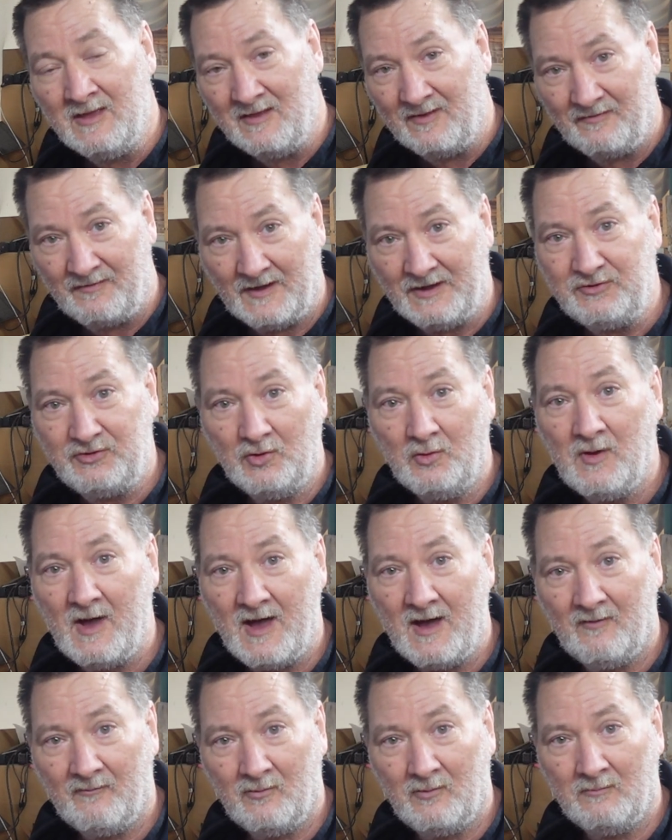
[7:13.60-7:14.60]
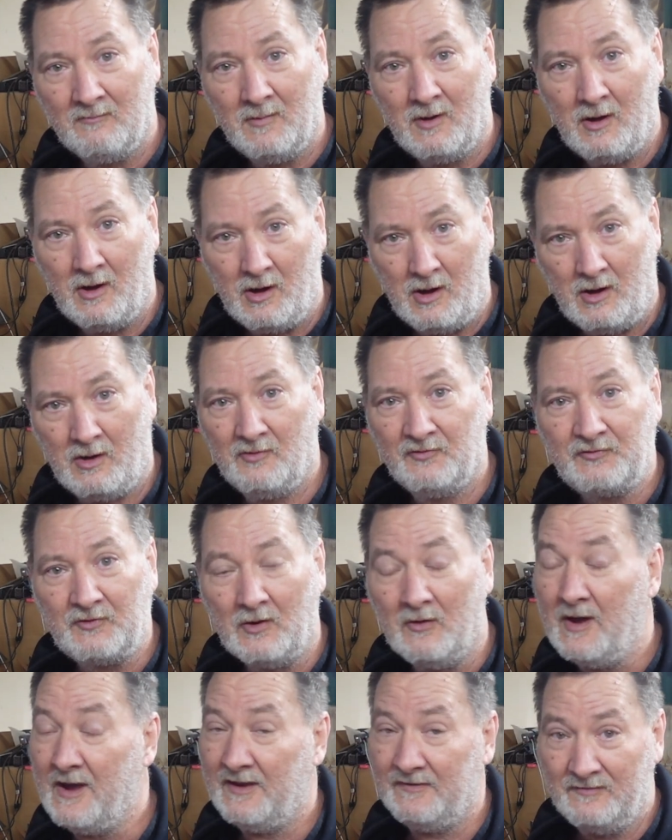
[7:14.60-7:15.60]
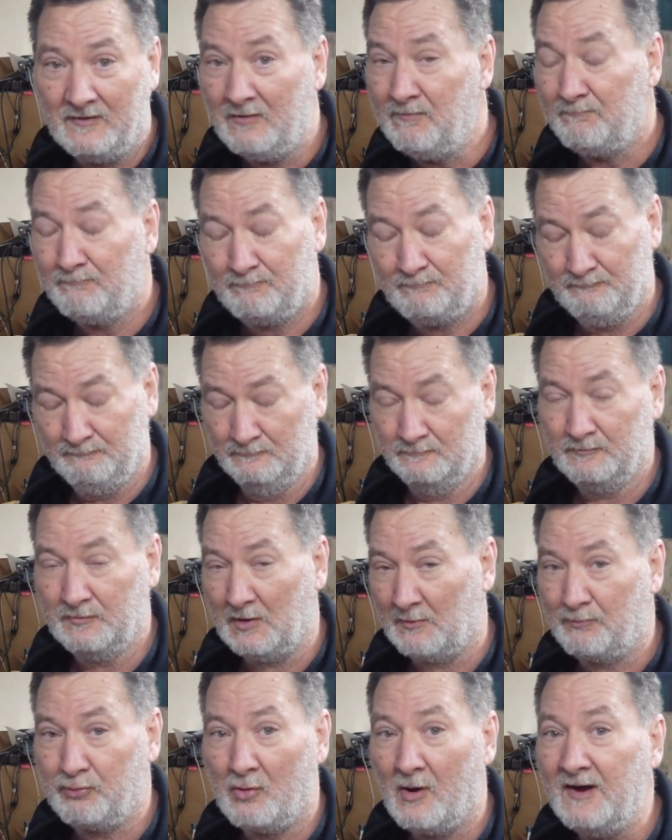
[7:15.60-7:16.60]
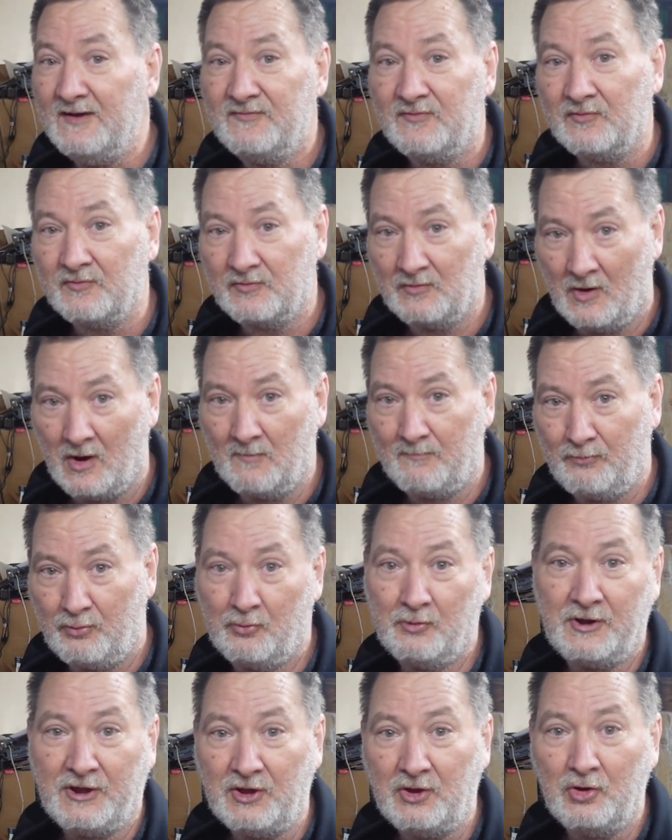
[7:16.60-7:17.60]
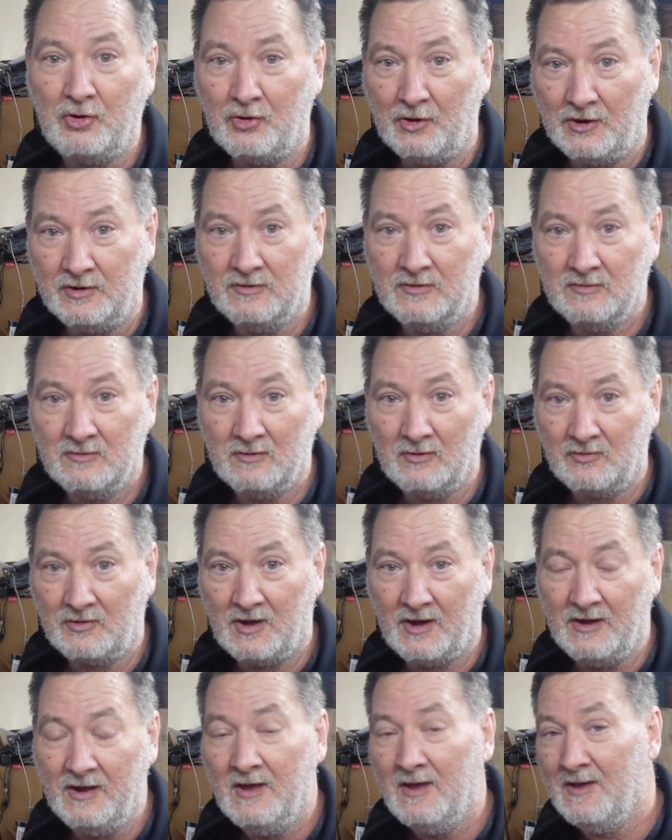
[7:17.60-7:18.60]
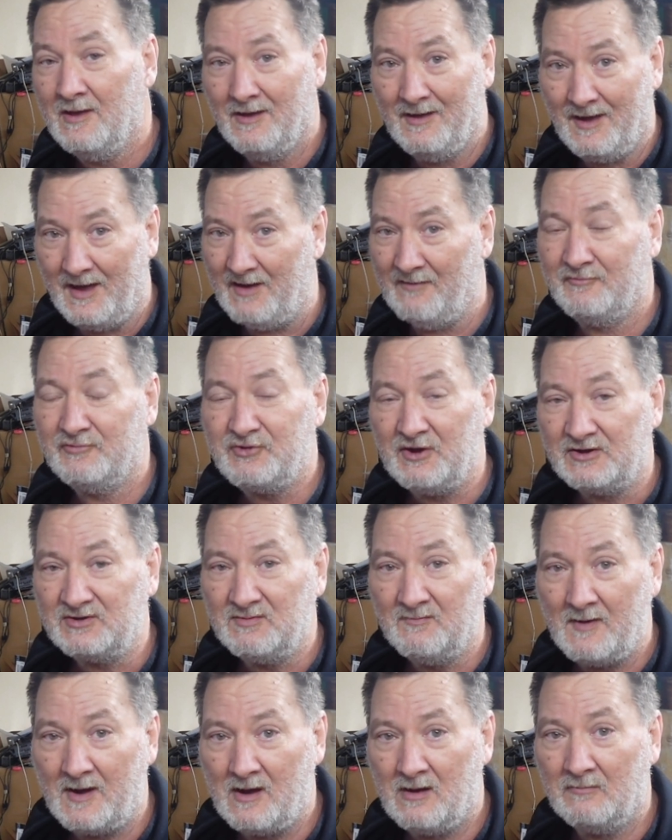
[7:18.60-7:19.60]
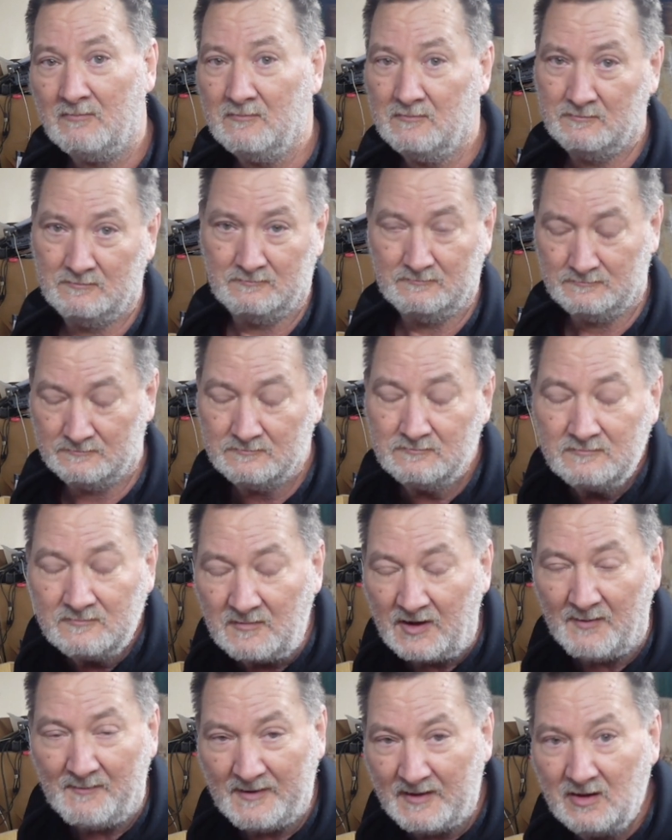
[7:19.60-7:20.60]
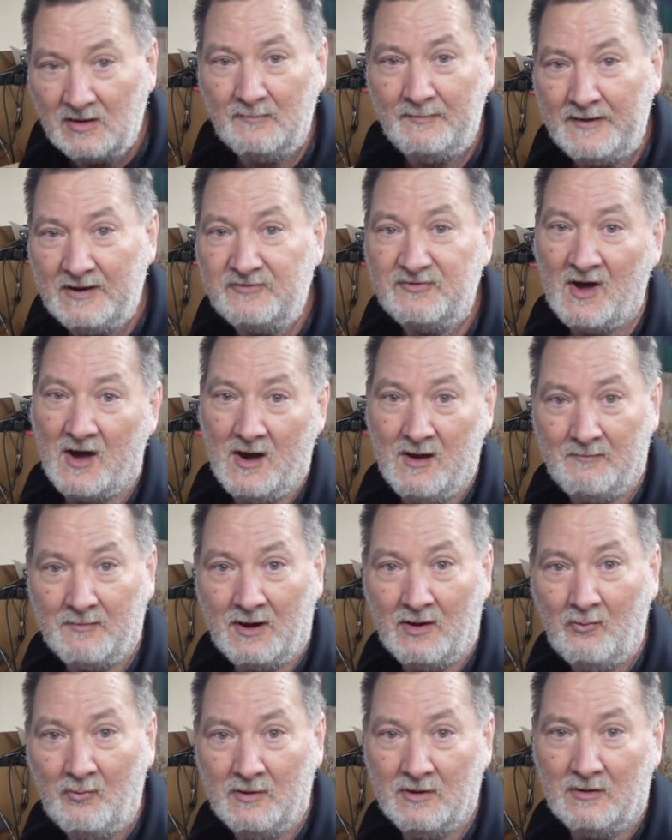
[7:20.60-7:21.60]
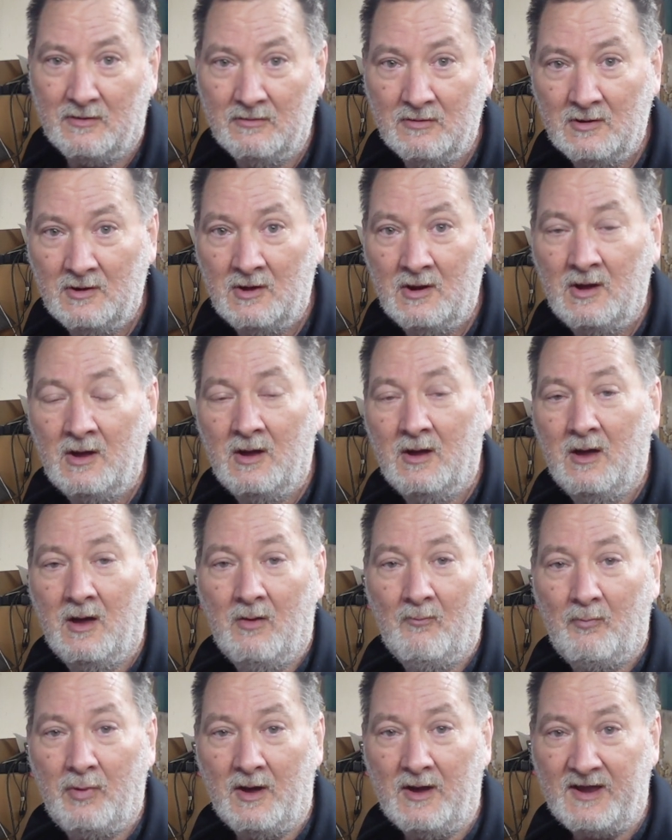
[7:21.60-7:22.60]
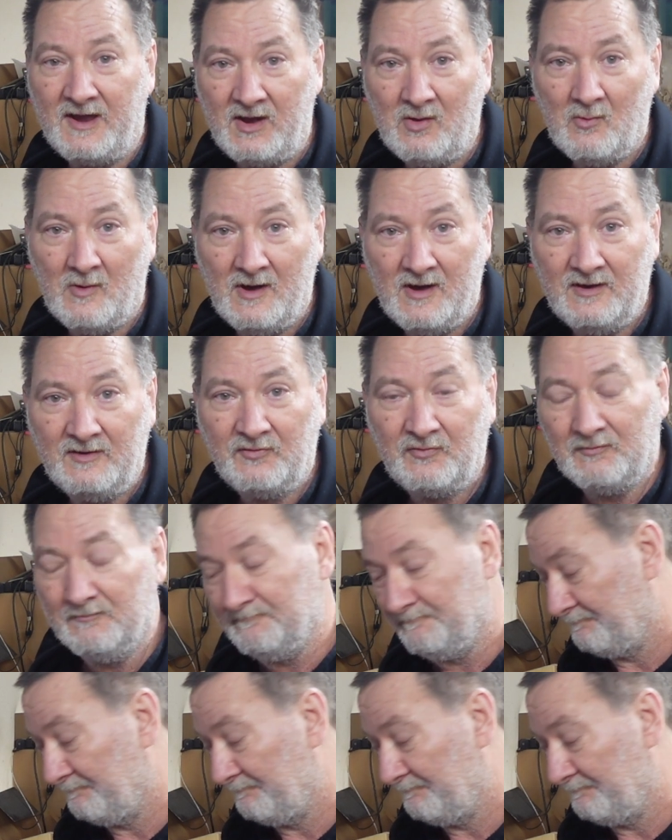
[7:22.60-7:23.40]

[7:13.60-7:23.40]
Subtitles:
they do have them also, and their prices are pretty good. Okay, haven't checked them out. Give me a little bit of time and I will. But anyways,